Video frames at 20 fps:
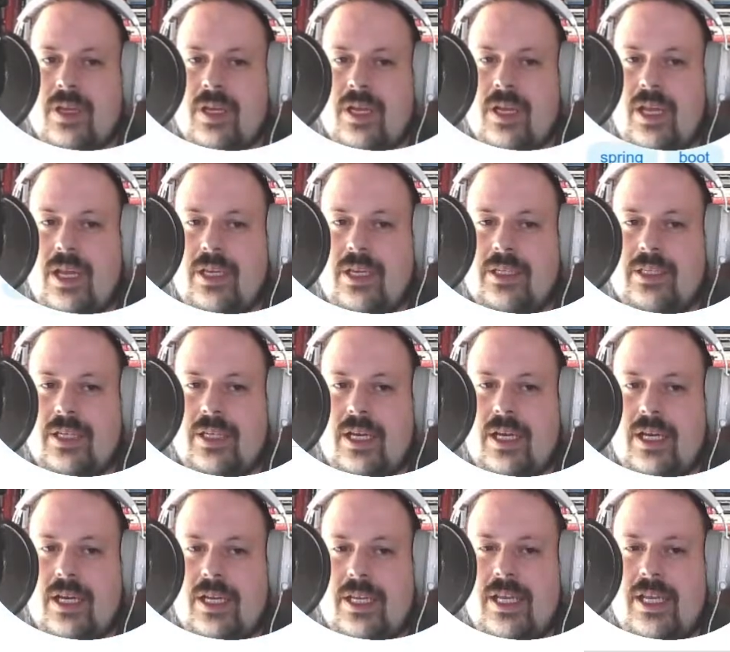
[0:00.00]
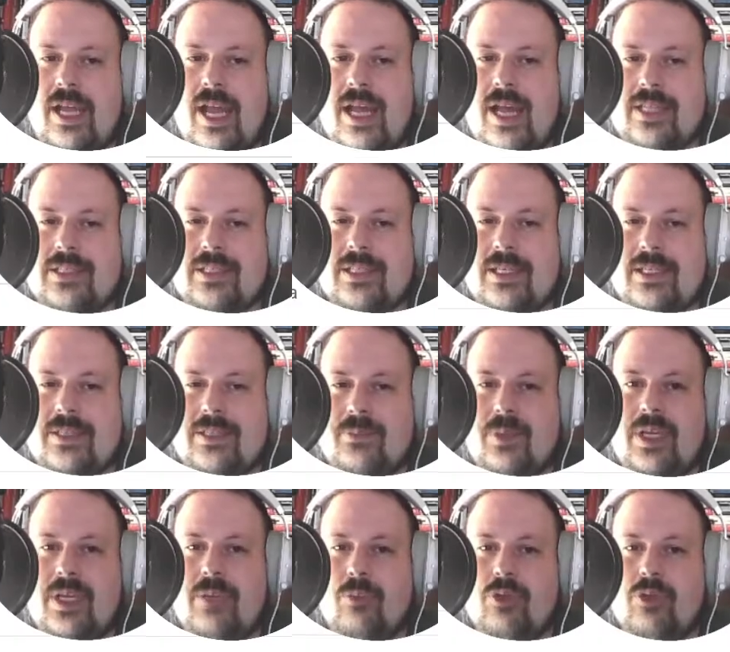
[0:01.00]
and uh, he has a
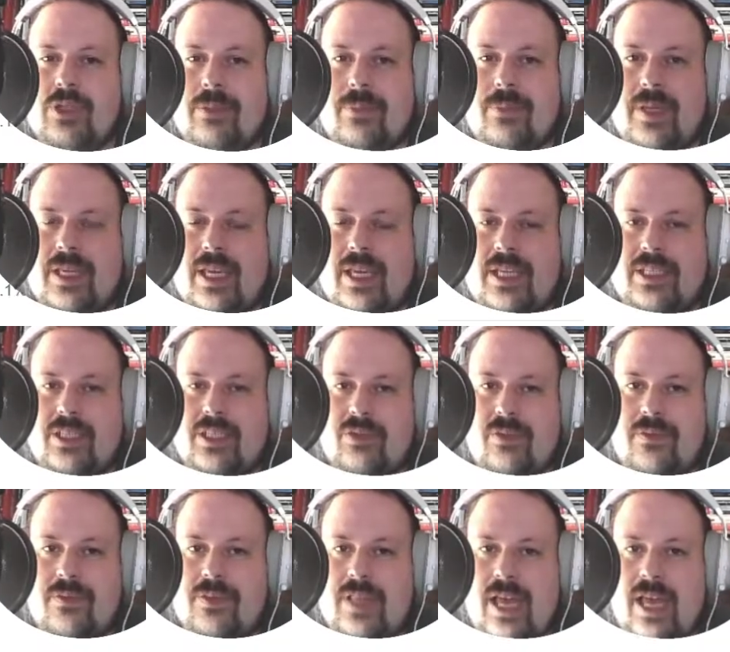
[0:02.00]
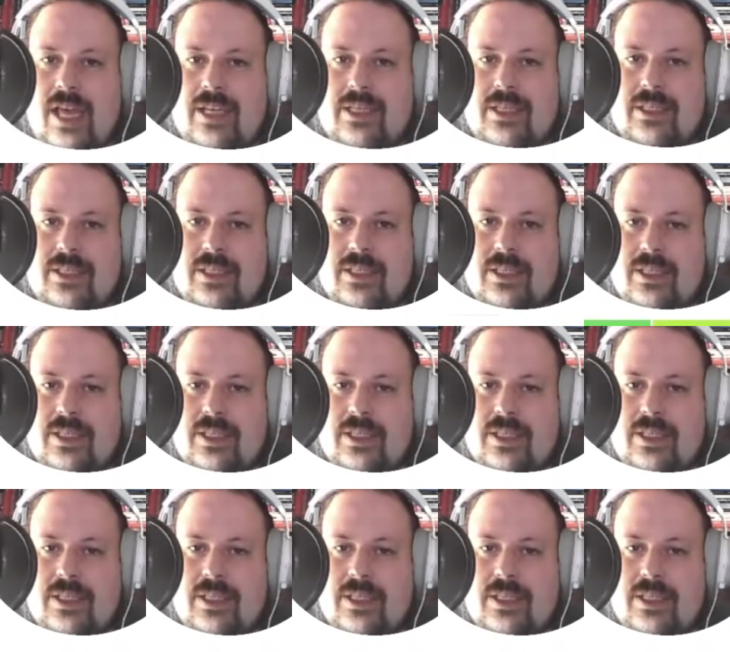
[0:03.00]
Spring Boot application with that.